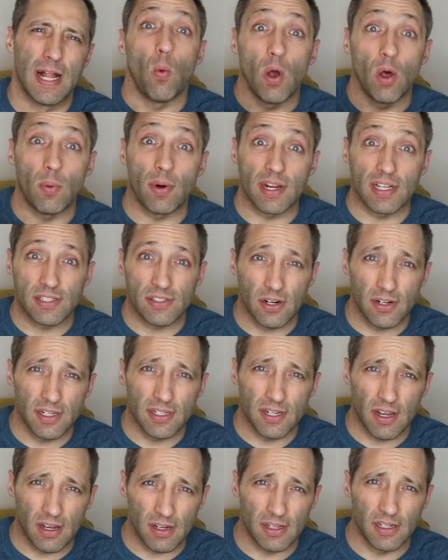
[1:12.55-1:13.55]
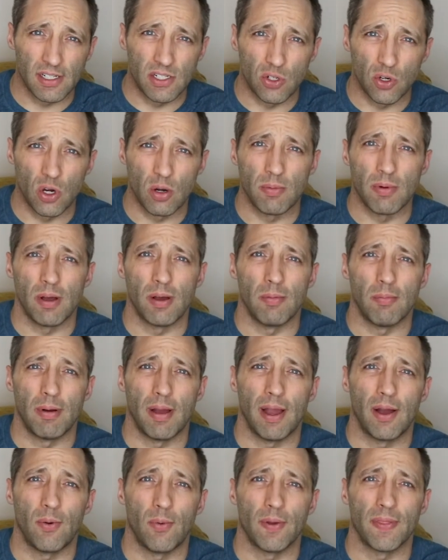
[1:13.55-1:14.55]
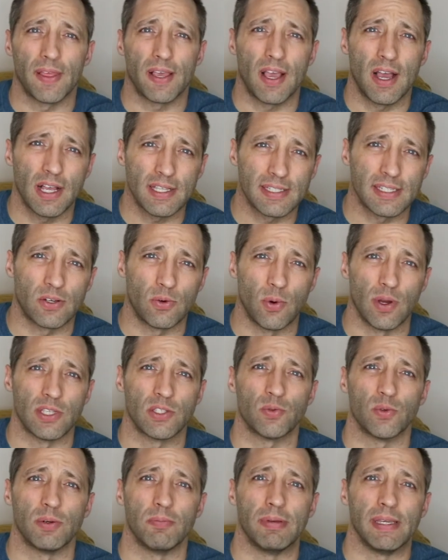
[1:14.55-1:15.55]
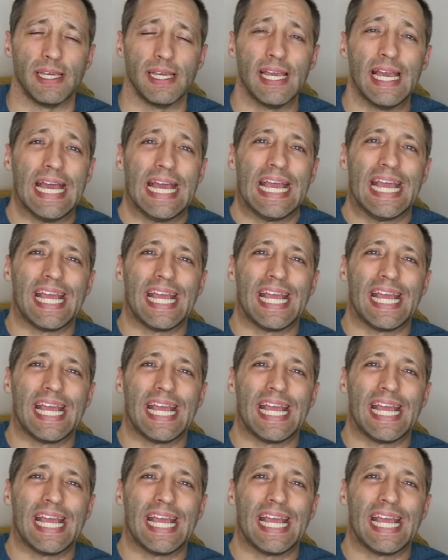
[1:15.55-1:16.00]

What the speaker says: Well, when I started talking to him about what the consequence would be,